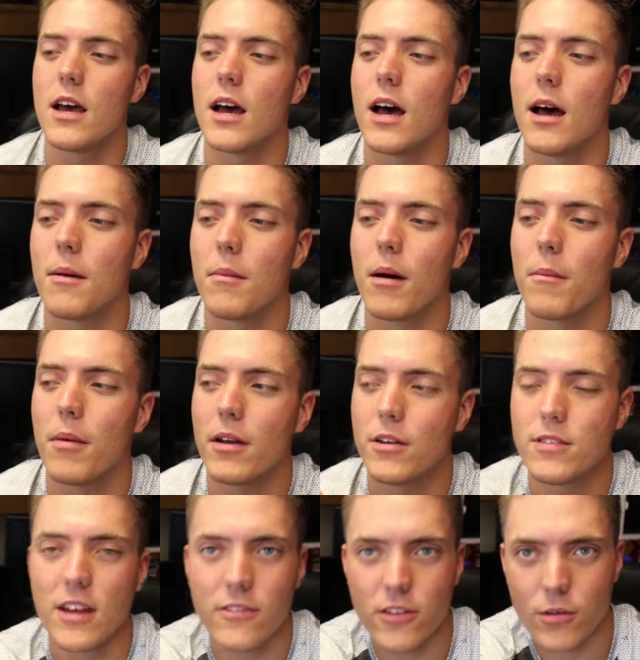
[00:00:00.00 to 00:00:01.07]
But
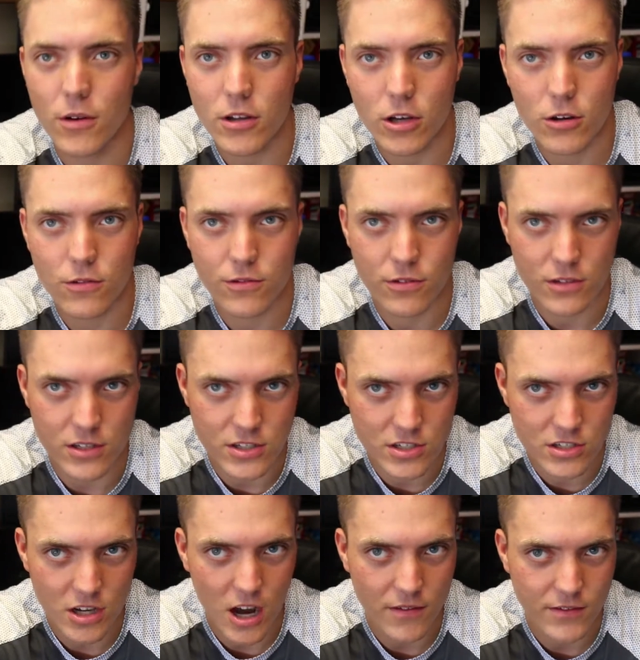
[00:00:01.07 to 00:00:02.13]
you definitely want to go for the
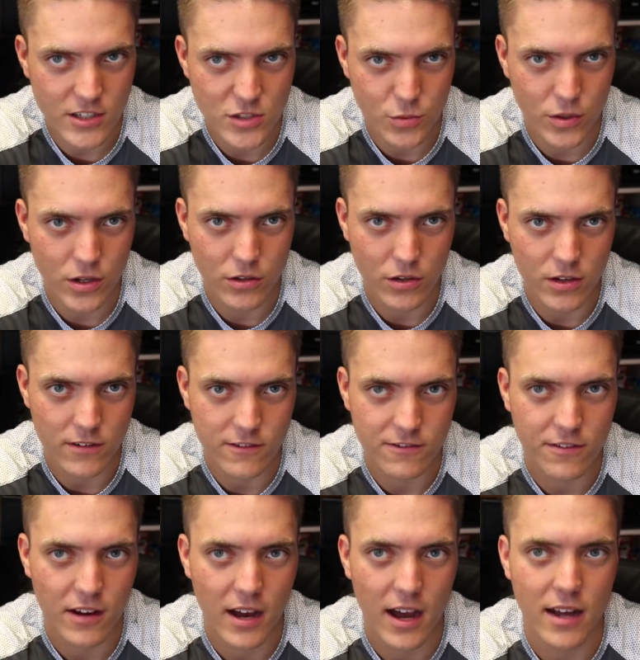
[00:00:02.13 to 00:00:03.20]
softest wheel you can
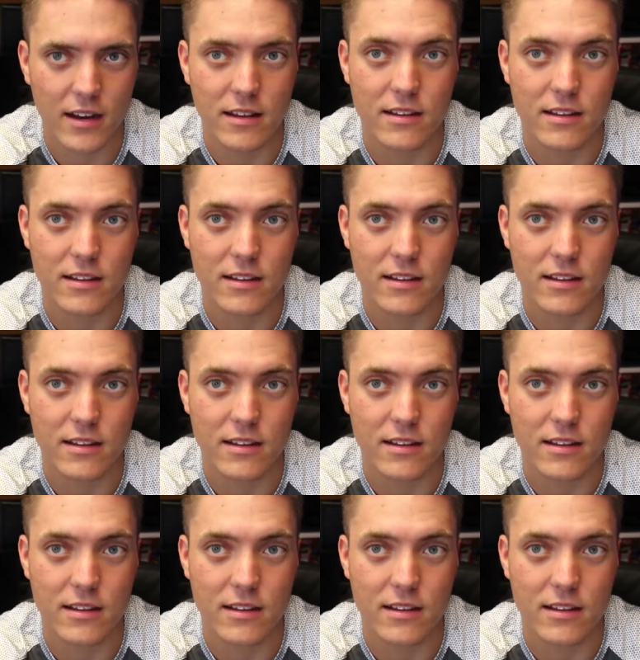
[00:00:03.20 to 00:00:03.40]
find.